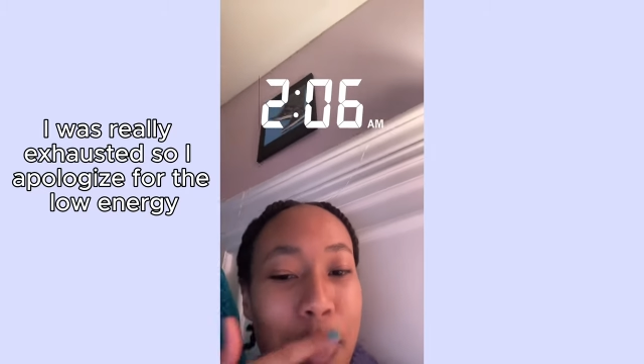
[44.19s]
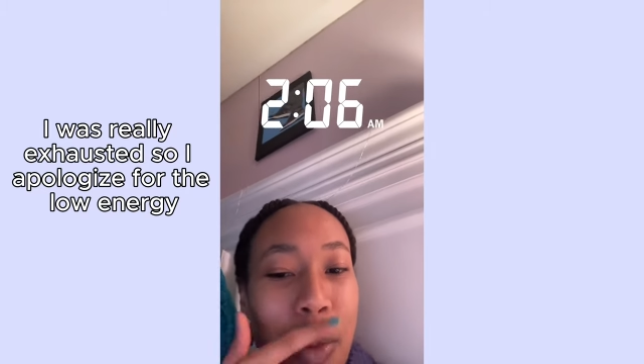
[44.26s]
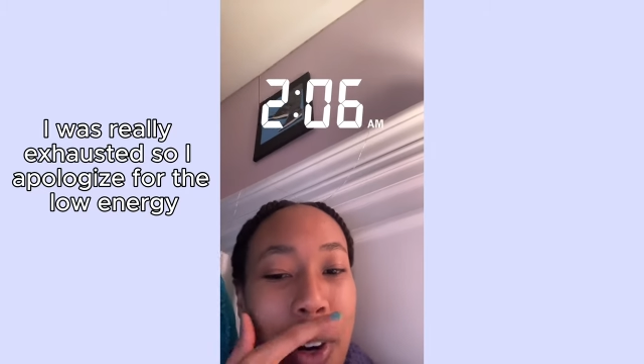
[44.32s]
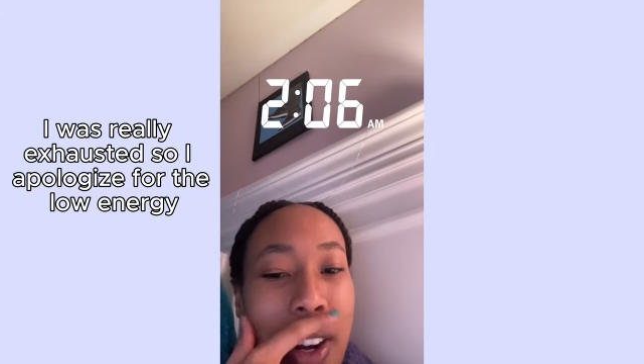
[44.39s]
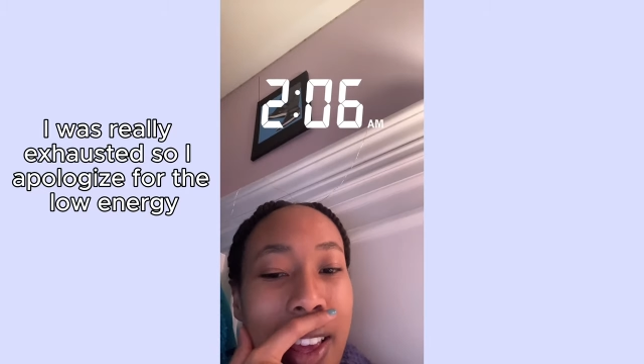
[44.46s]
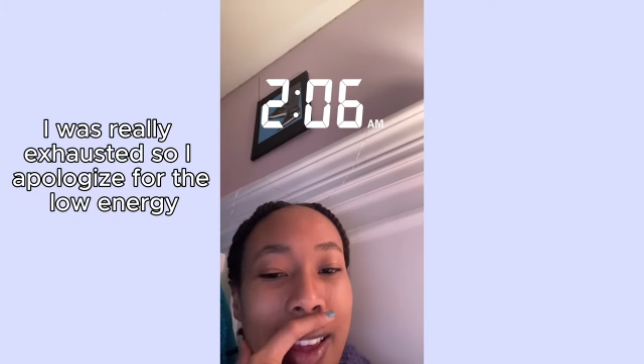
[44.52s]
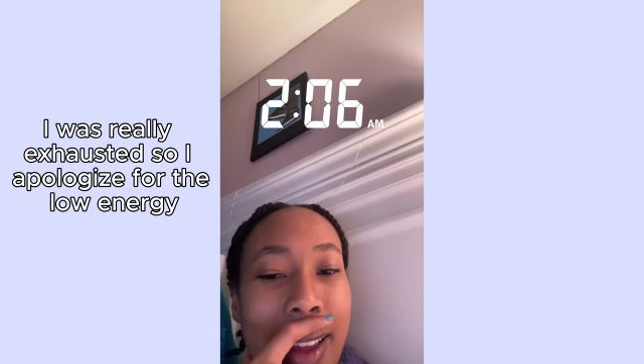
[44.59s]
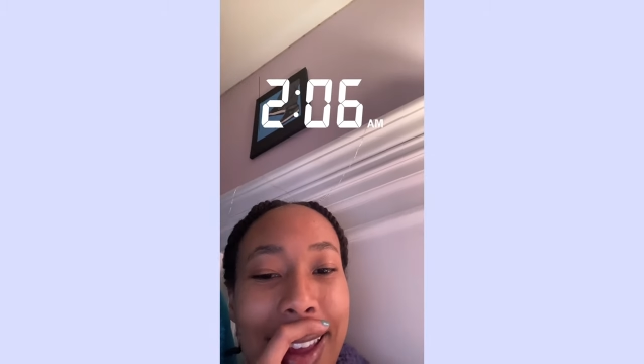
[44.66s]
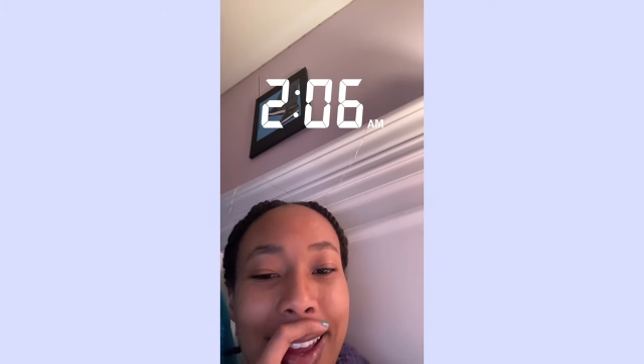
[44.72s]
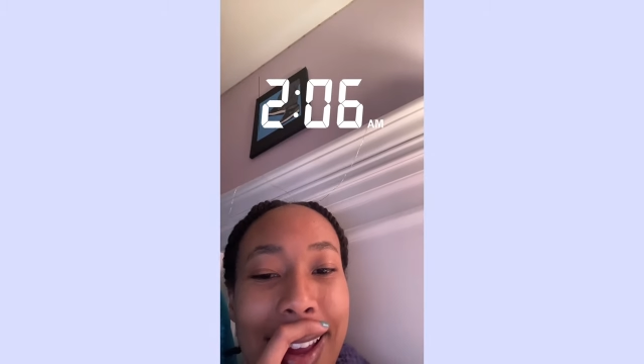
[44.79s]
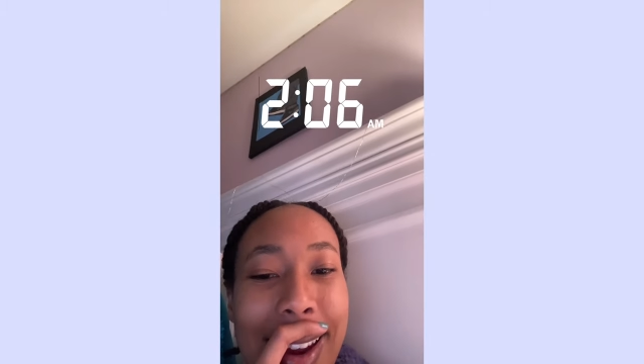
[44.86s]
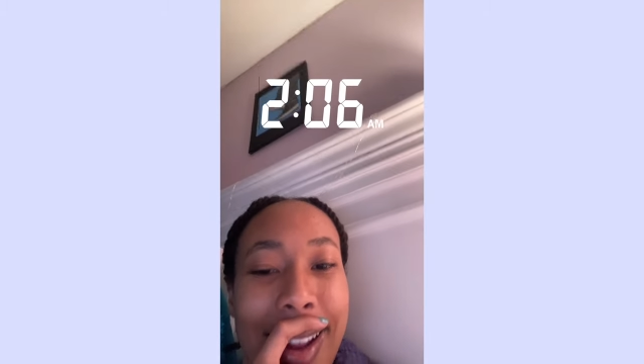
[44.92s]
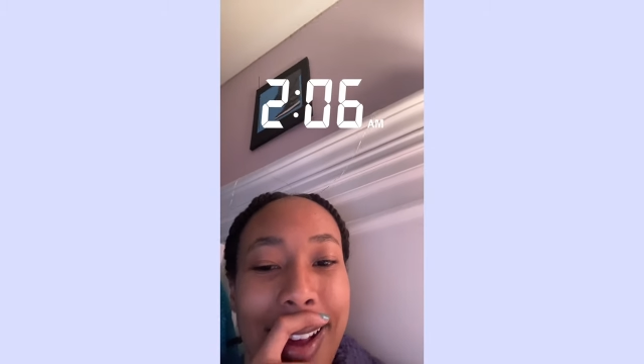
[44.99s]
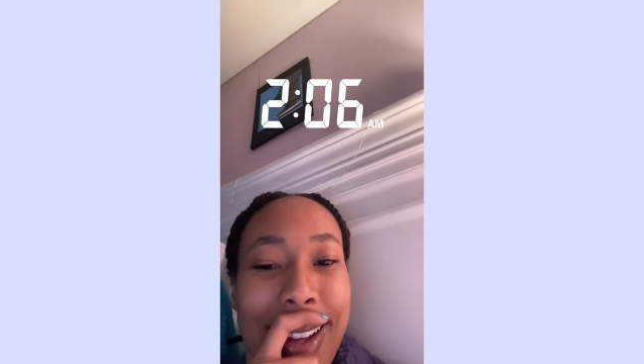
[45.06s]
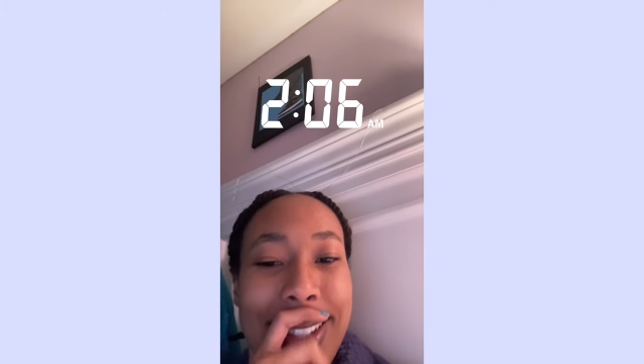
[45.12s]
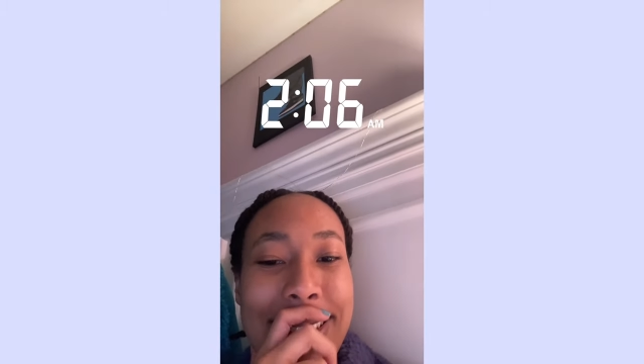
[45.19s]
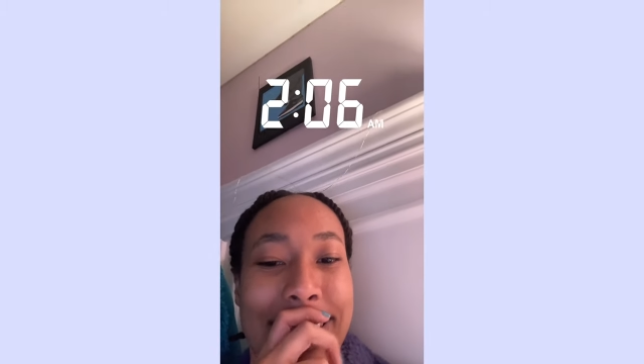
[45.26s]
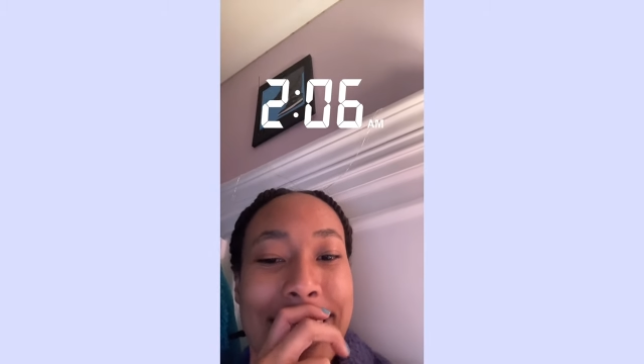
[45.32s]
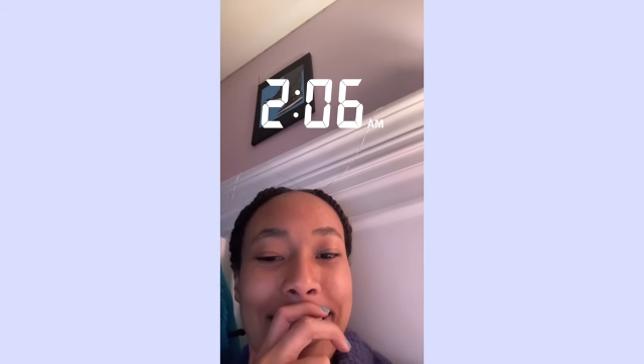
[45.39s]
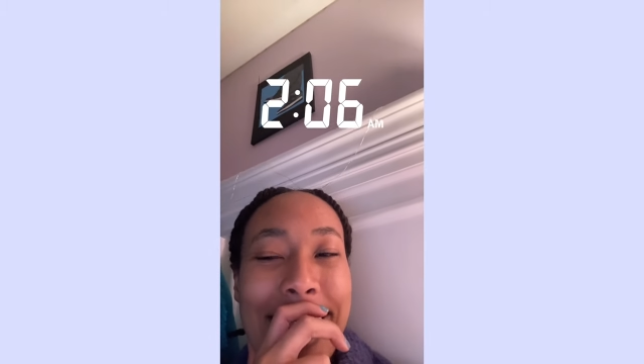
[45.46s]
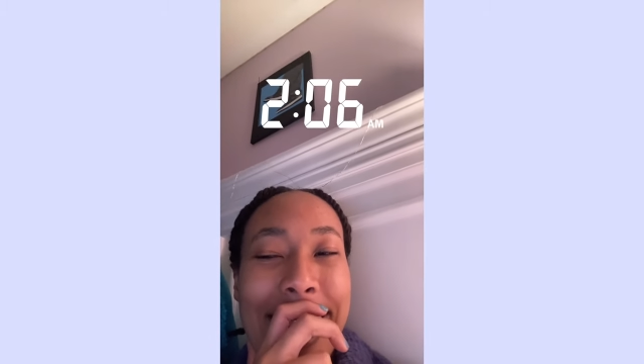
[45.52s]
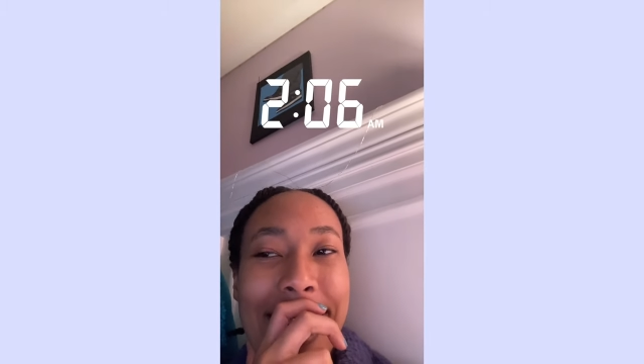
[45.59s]
morning and I just
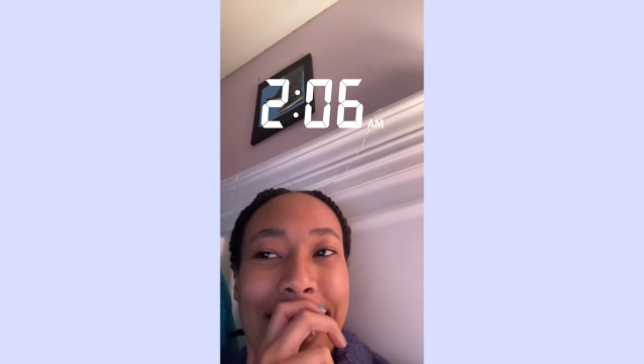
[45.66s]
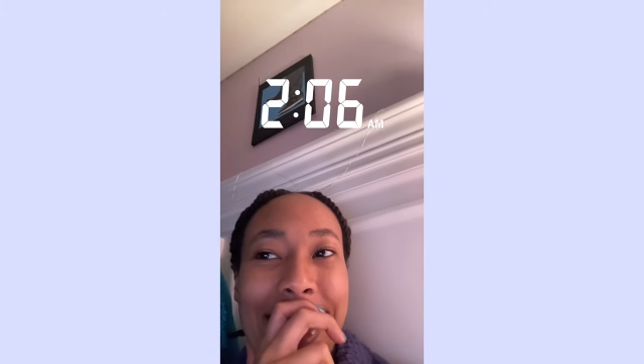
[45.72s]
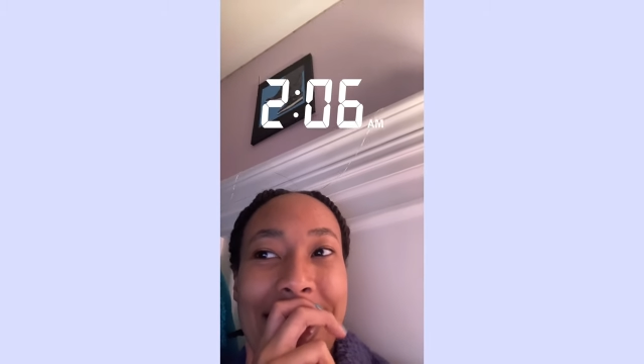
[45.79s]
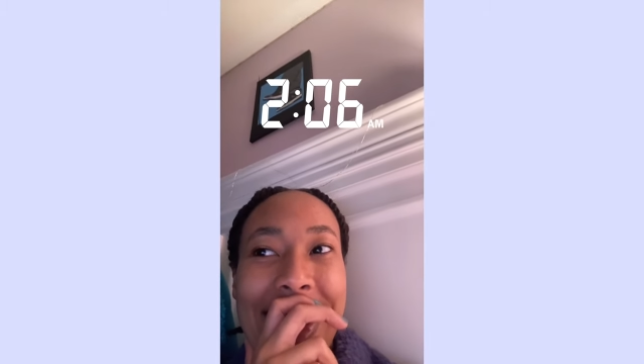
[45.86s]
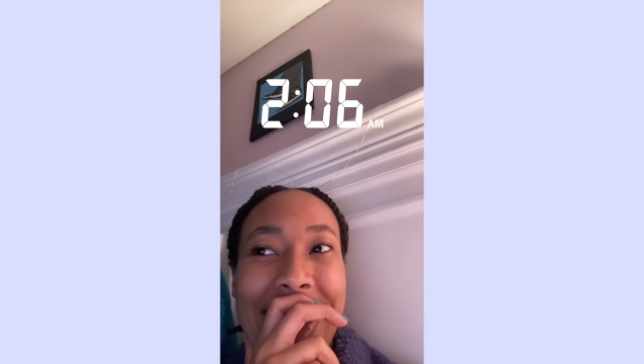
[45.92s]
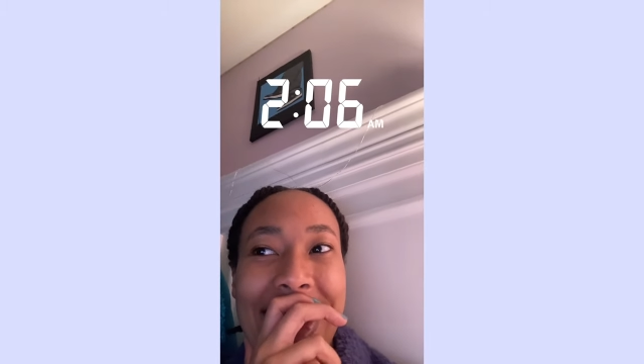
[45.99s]
hit